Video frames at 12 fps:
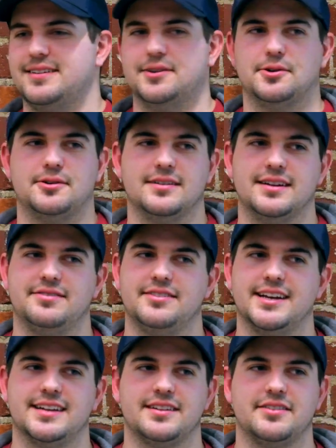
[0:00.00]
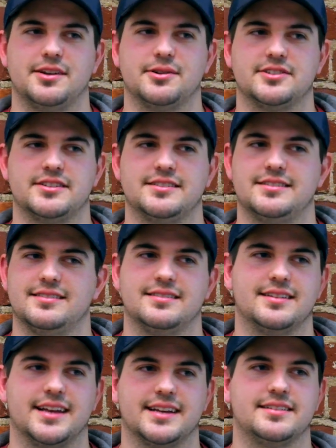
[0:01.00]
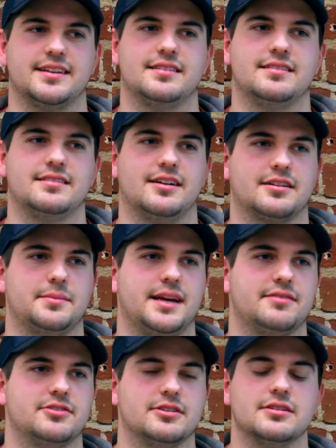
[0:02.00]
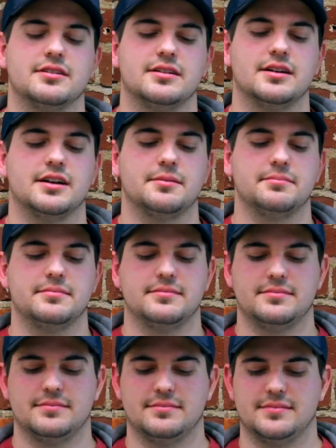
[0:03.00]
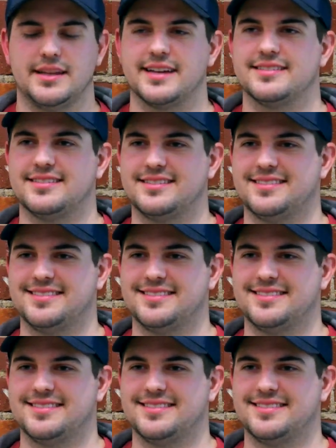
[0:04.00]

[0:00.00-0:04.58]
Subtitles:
Cool. If you guys have any questions, like I said, talk to me after. Thanks.